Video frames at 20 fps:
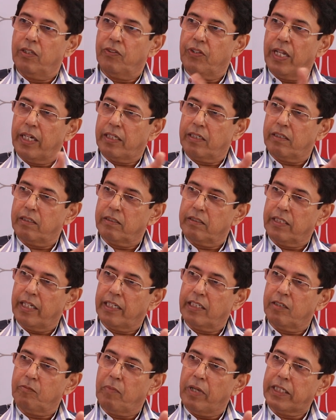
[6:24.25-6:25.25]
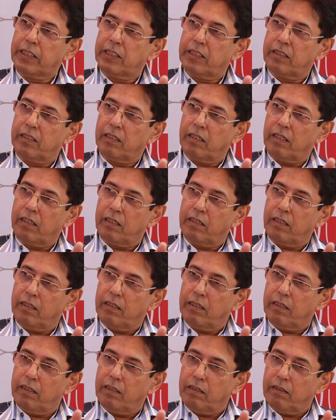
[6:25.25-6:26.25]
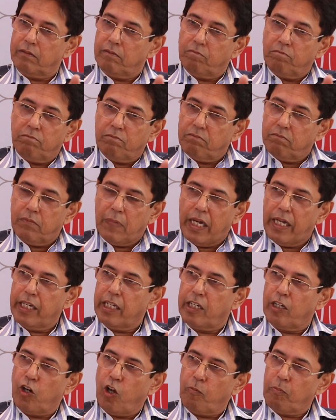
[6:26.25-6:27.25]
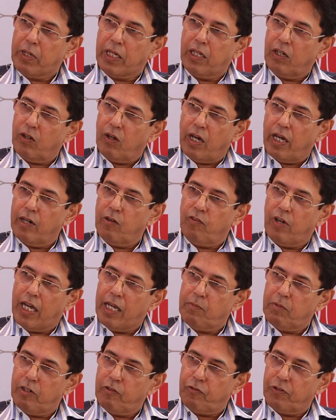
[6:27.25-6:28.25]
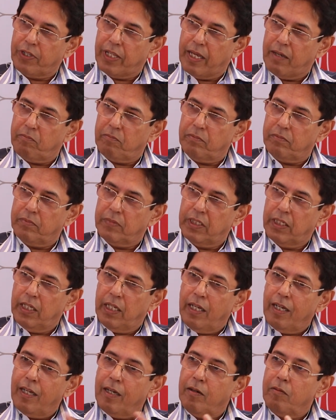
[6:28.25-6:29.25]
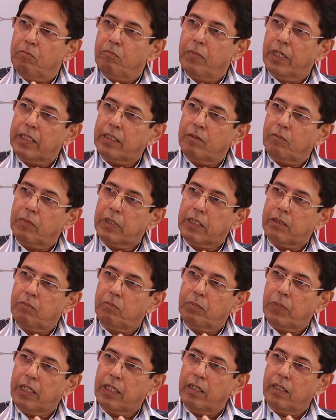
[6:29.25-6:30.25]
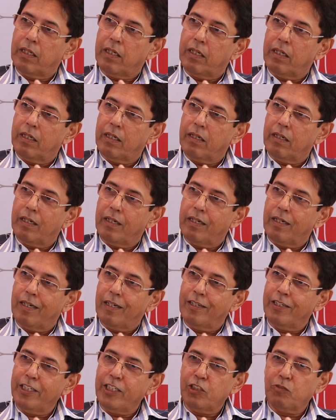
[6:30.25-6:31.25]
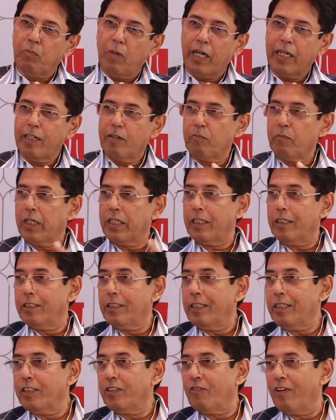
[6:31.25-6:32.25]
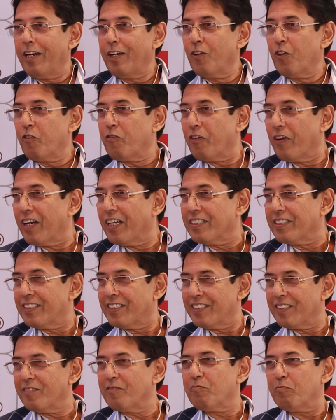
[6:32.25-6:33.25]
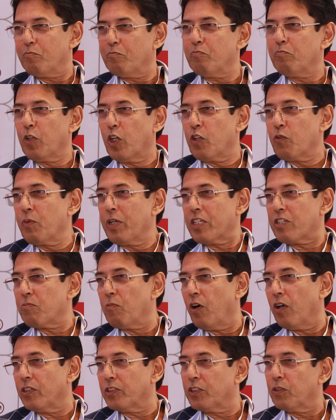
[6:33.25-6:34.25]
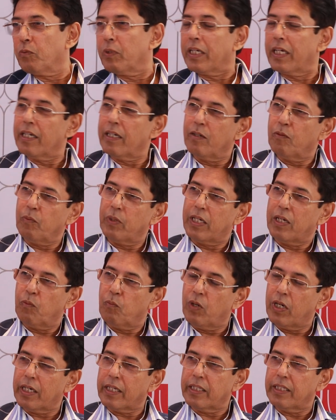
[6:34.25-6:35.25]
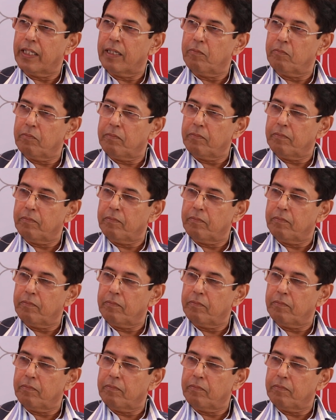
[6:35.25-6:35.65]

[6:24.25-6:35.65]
that, uh, that it makes it uh, uneconomical or unviable for them. But, but, but a, uh, a, a niche market may, is, is very good for us because we are small, so we can, we can work in there.